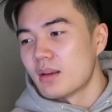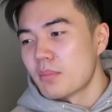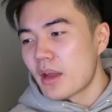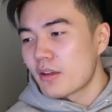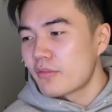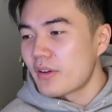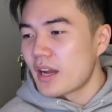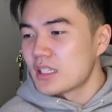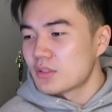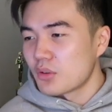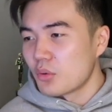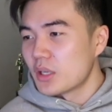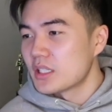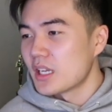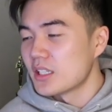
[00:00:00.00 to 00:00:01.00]
And Mike Feist for
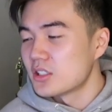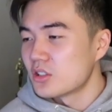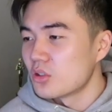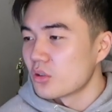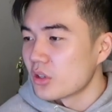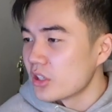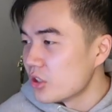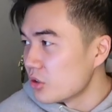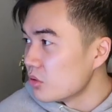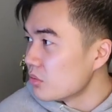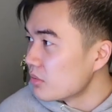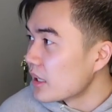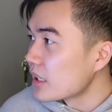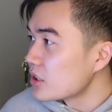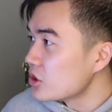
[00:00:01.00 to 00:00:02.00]
West Side Story,
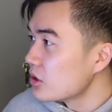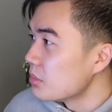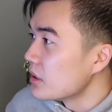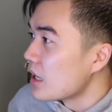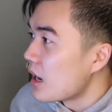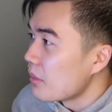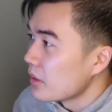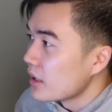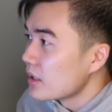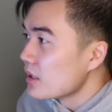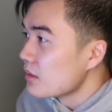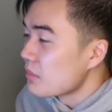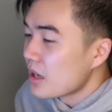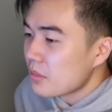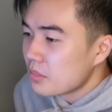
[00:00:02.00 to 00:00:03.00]
who like should be nominated,
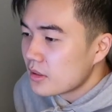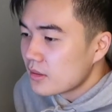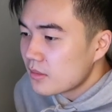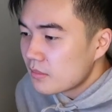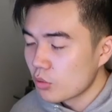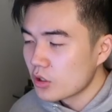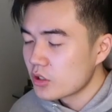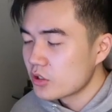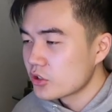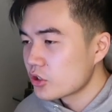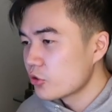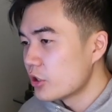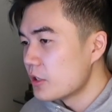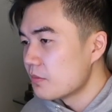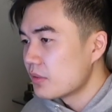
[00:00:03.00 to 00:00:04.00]
in my opinion. Original
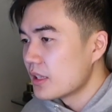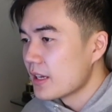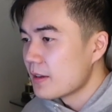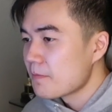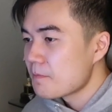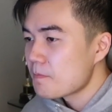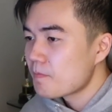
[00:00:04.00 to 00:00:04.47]
screenplay.